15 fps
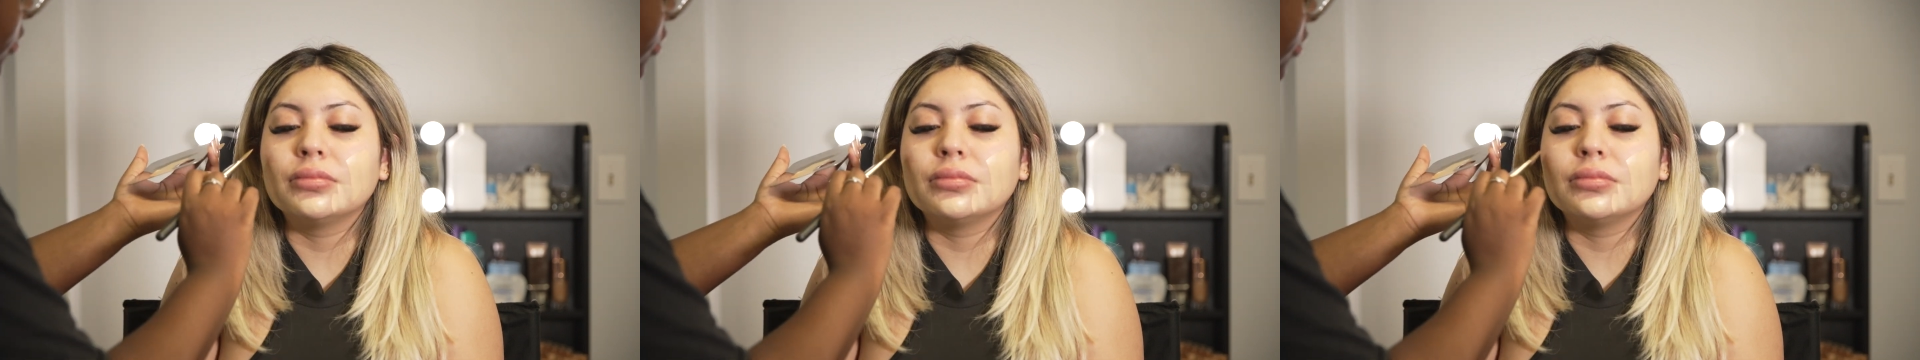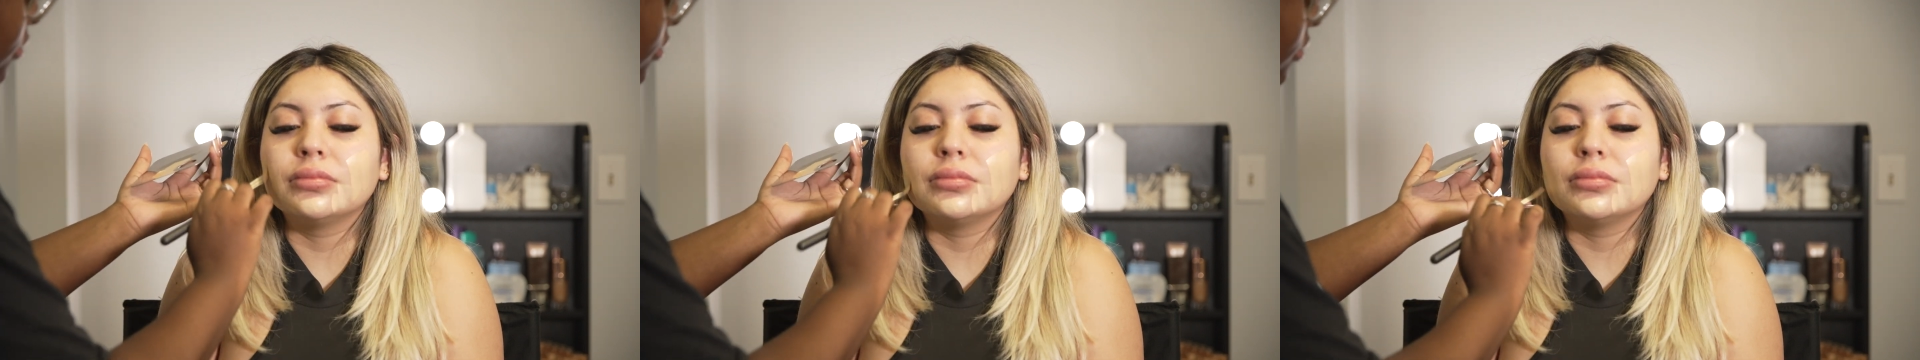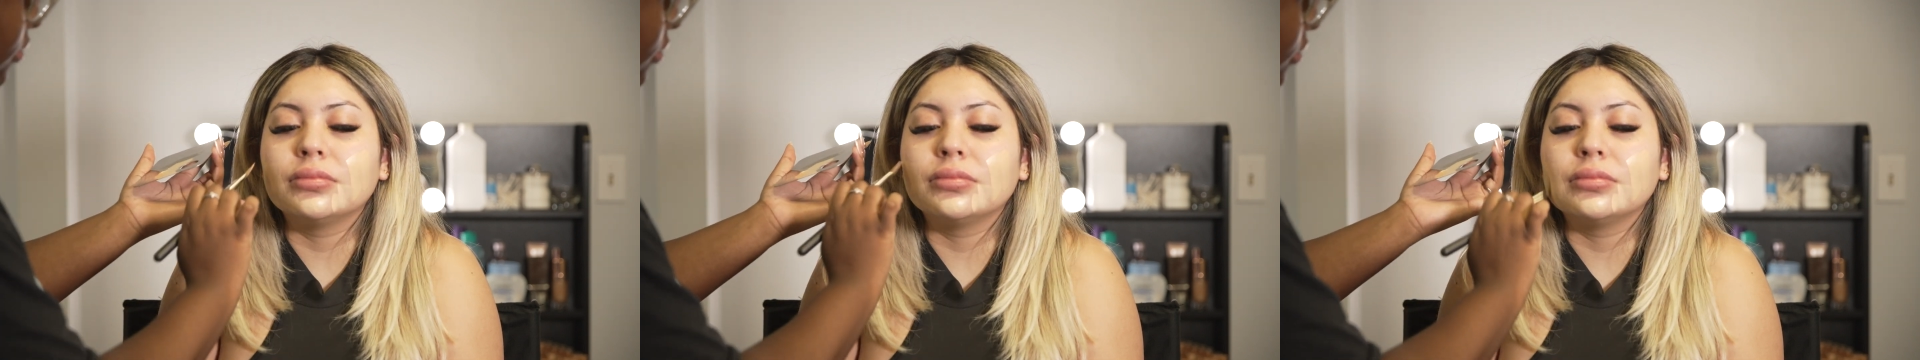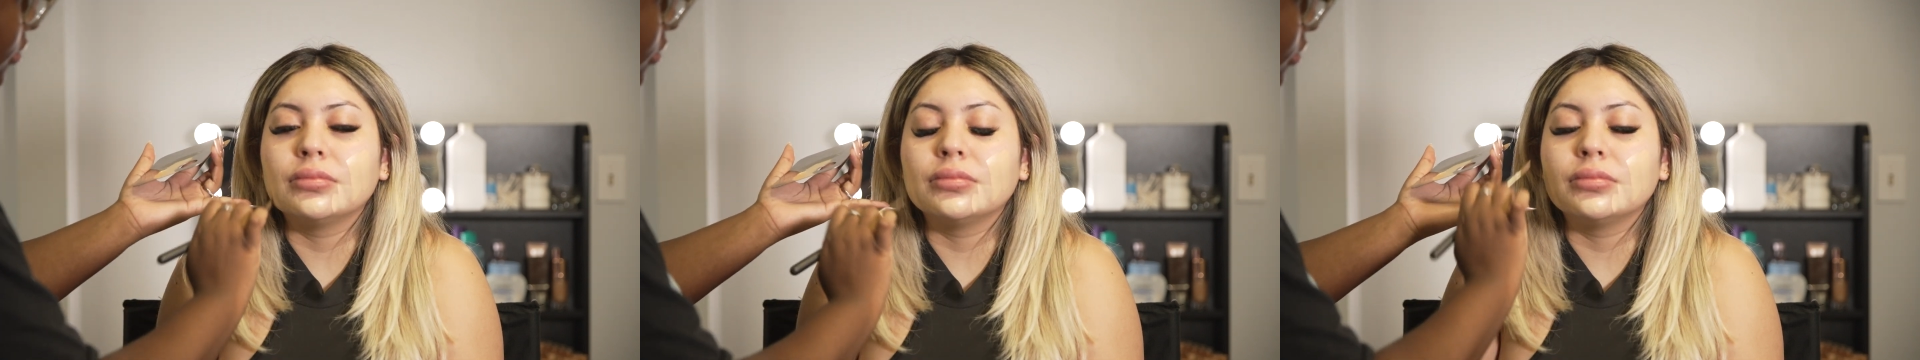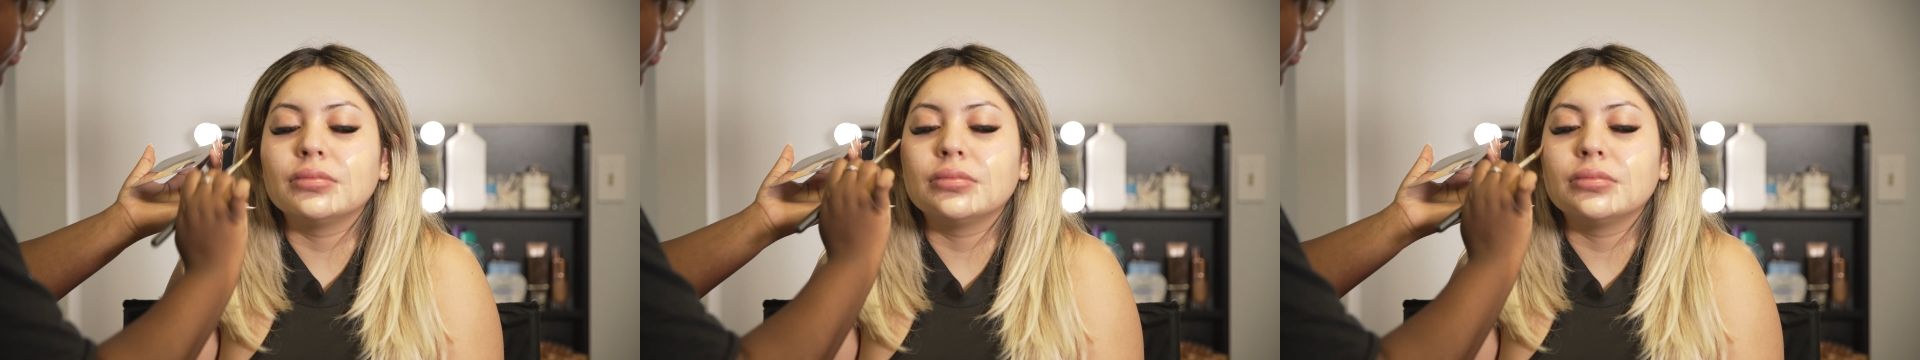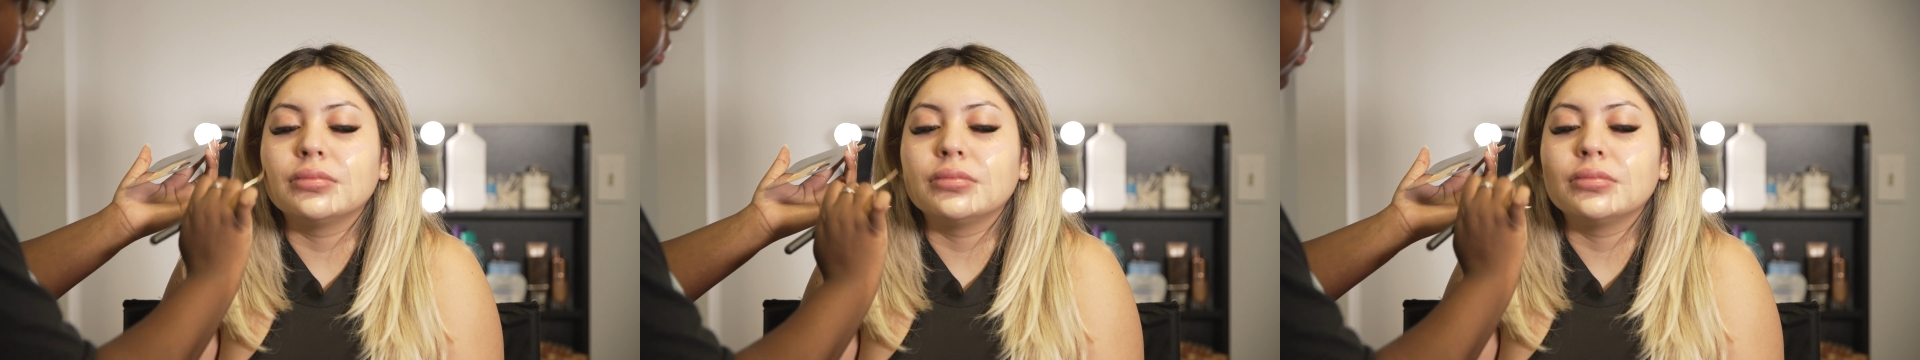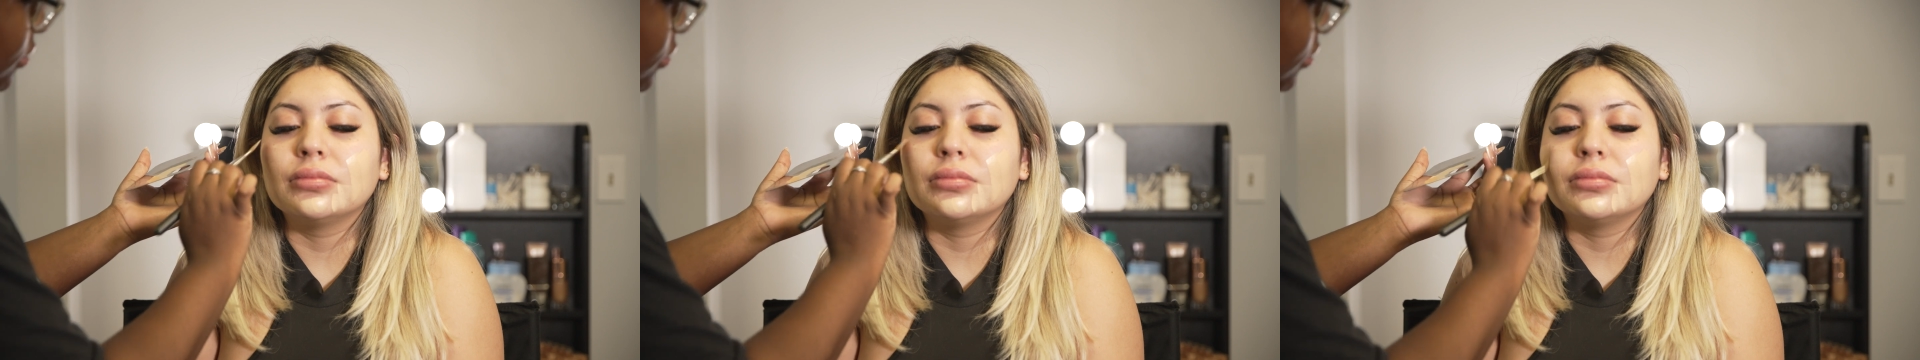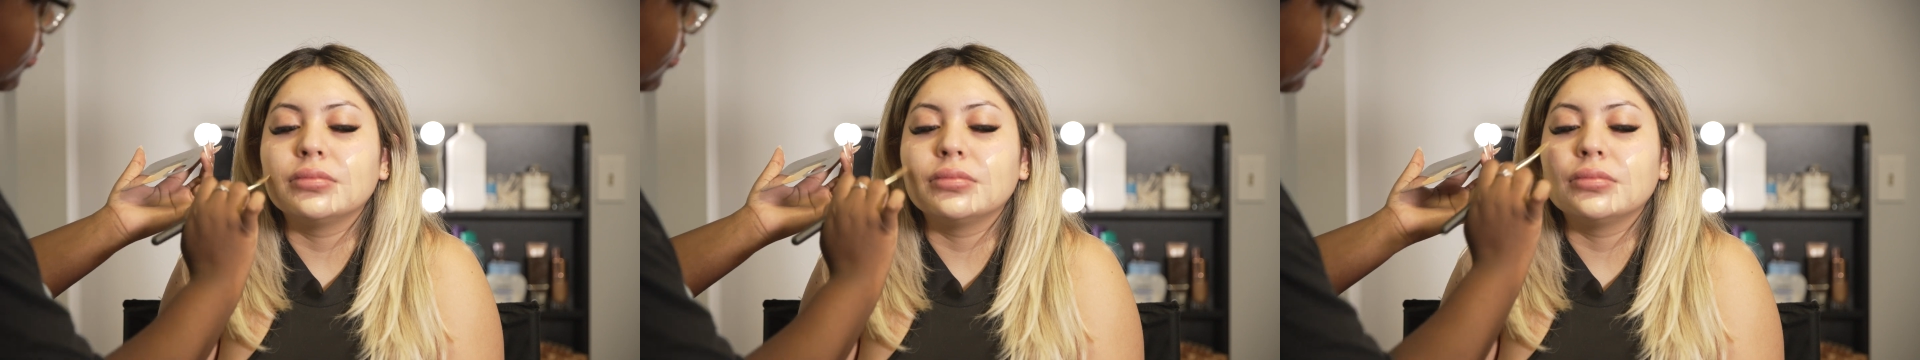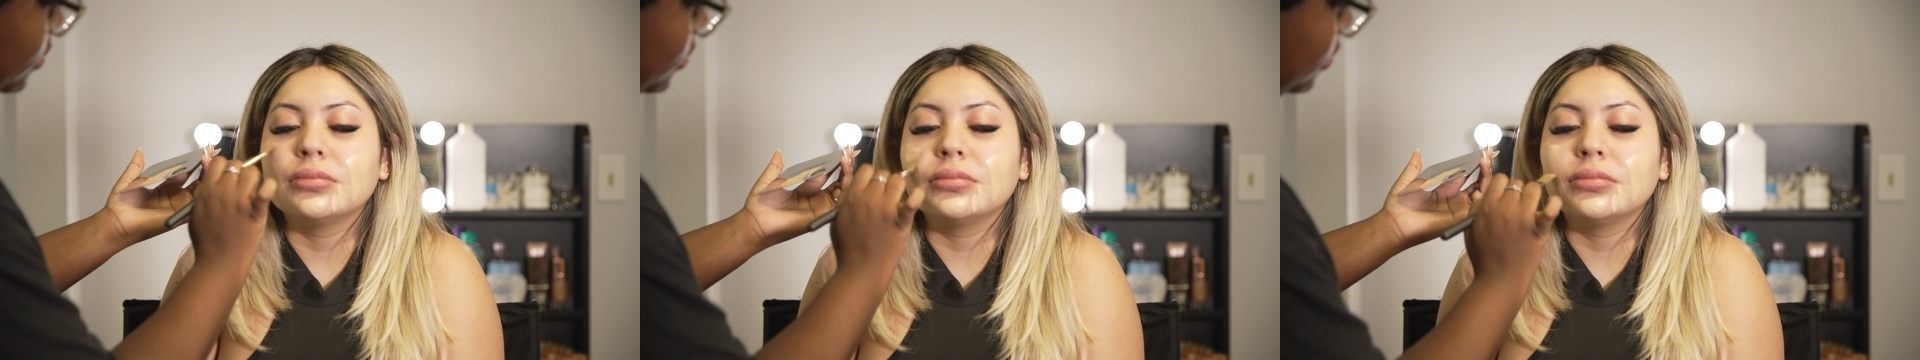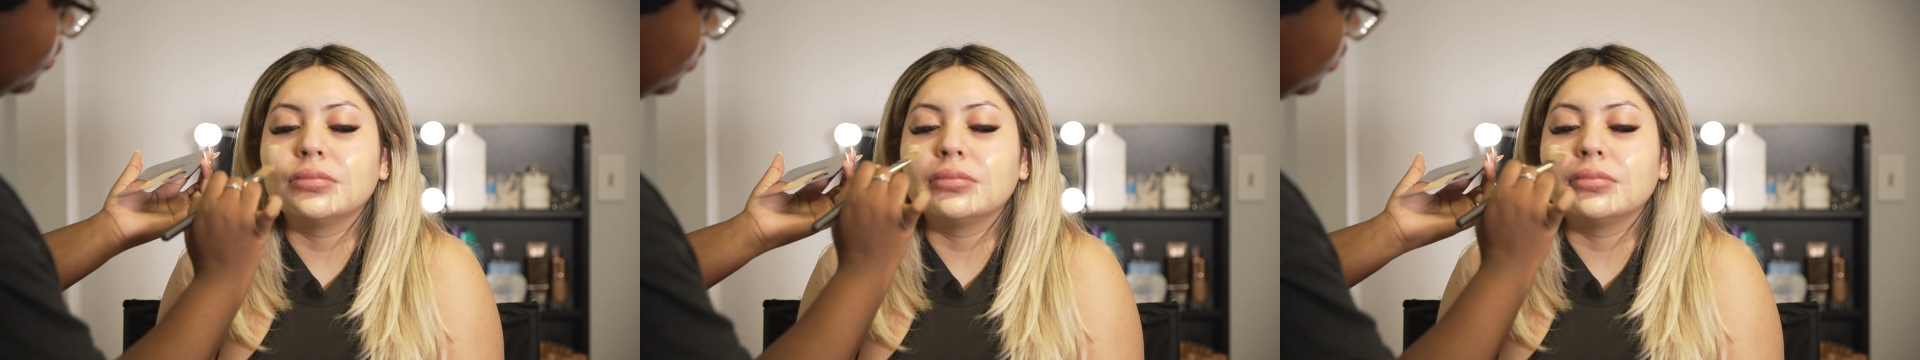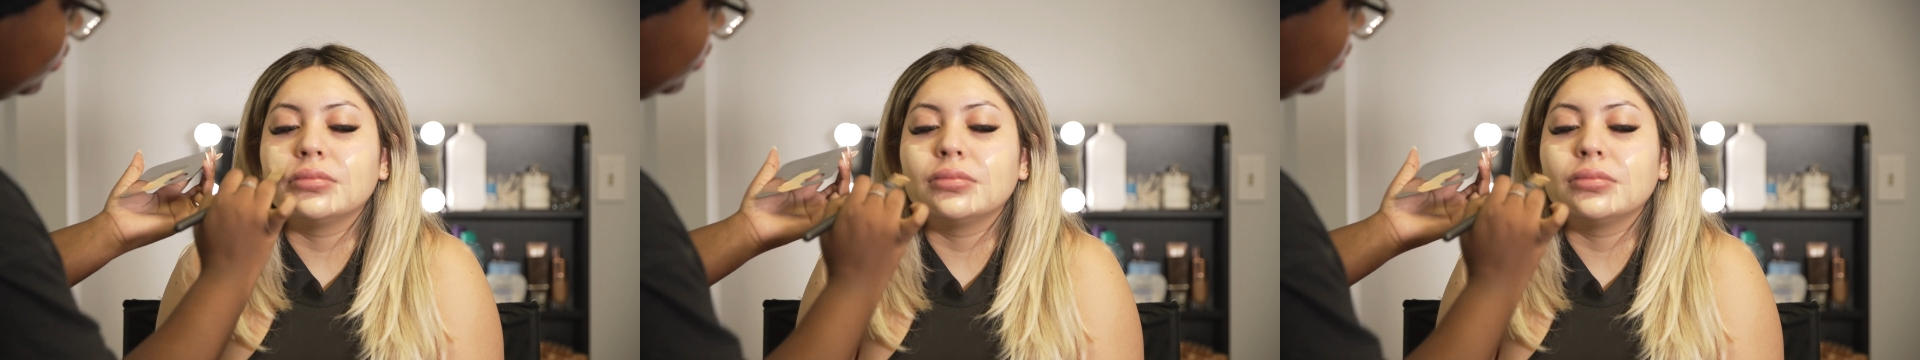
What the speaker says: fall inspired makeup look.